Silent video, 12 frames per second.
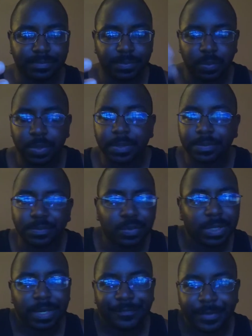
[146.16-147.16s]

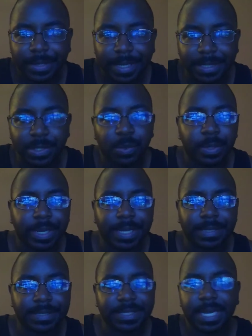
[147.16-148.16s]
what I feel like doing
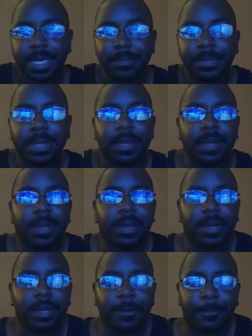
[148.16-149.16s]
at the time.
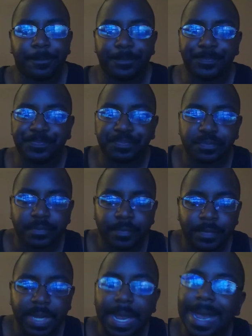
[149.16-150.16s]
um
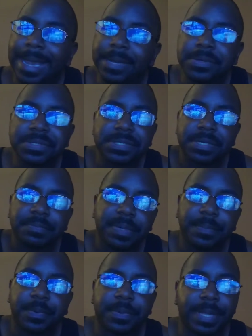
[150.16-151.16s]
Now I know some
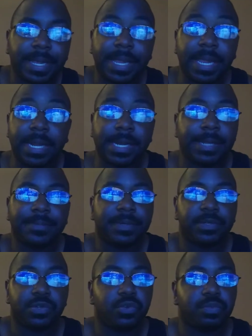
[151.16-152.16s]
people that can't
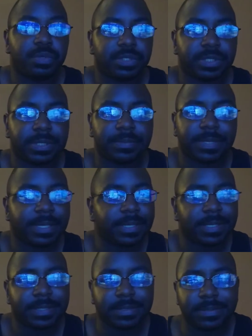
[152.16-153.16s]
even do push-ups. Like
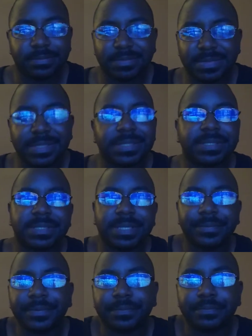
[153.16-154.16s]
there's
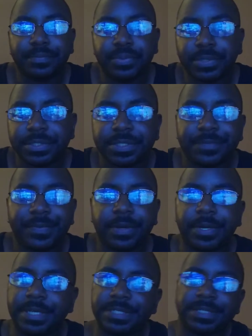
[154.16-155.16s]
different push-up
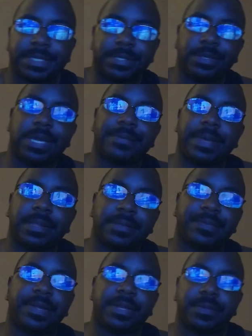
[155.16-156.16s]
variations. Like you have
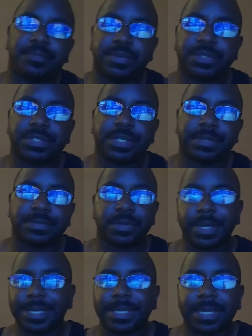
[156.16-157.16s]
elevated push-ups
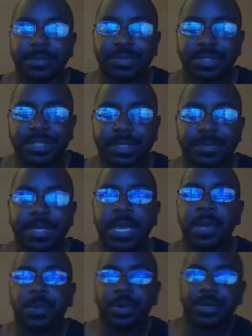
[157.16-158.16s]
or incline push-ups
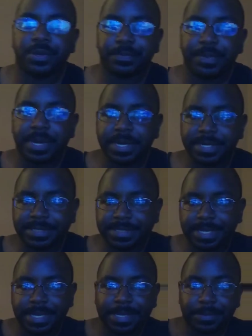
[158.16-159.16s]
where your body is
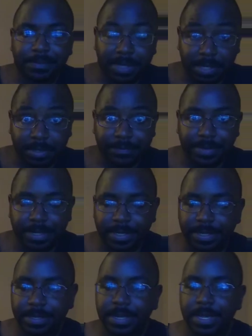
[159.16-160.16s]
like elevated,